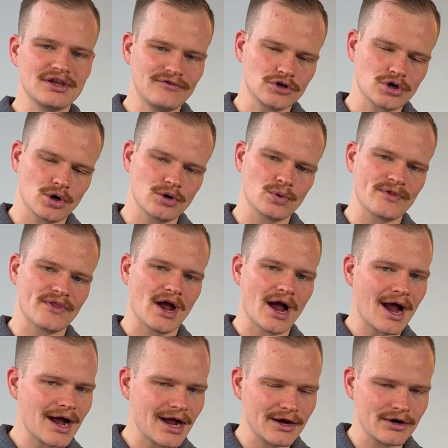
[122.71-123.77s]
if you're going with a
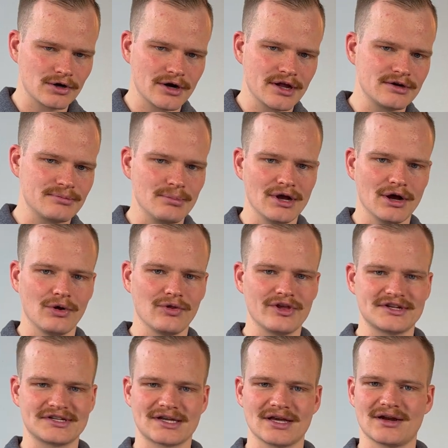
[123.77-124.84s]
higher end mill
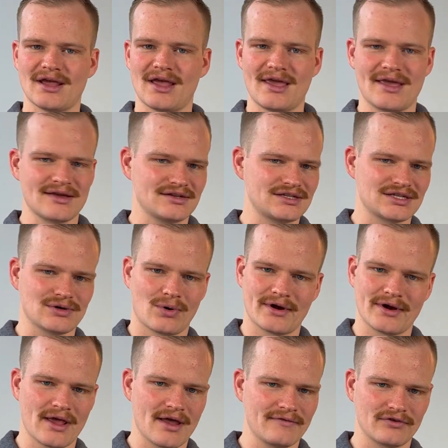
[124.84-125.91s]
that's gonna hand
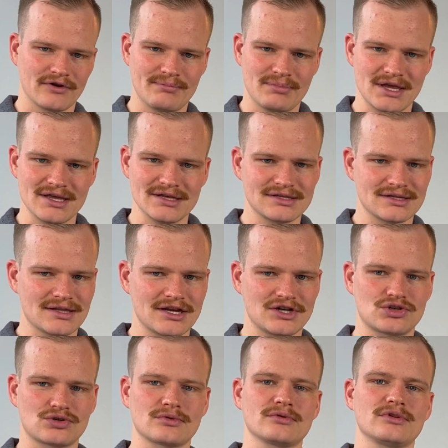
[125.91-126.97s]
sort every piece. They
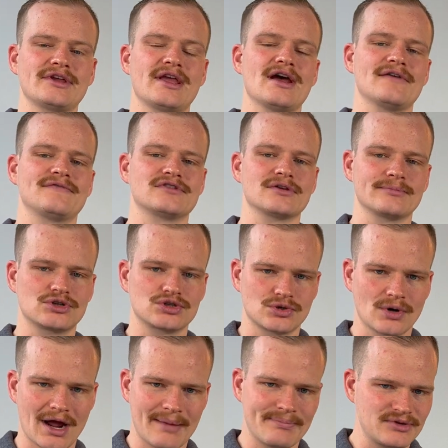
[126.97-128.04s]
truly have some
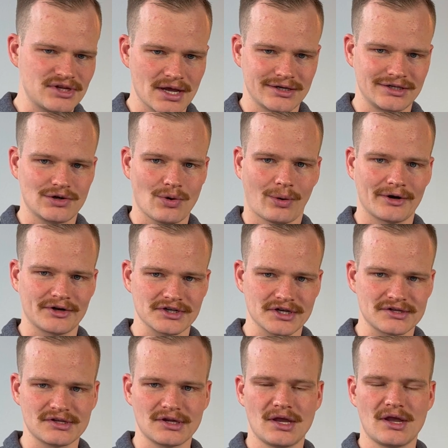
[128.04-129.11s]
drop dead
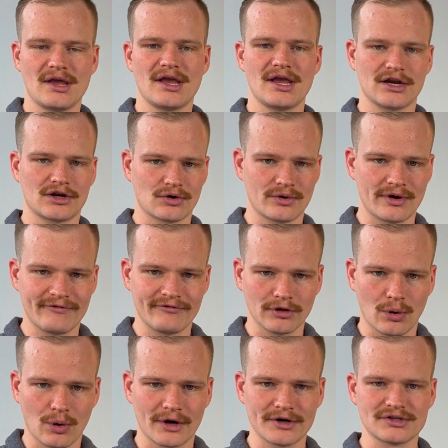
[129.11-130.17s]
gorgeous hickory
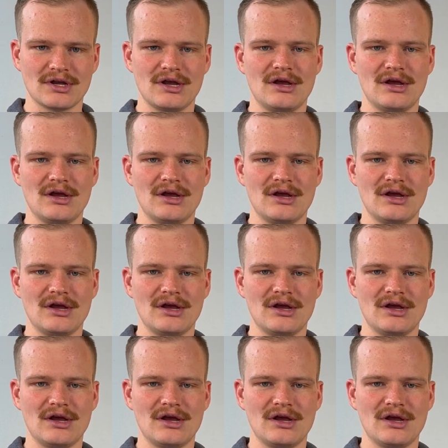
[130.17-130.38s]
floors.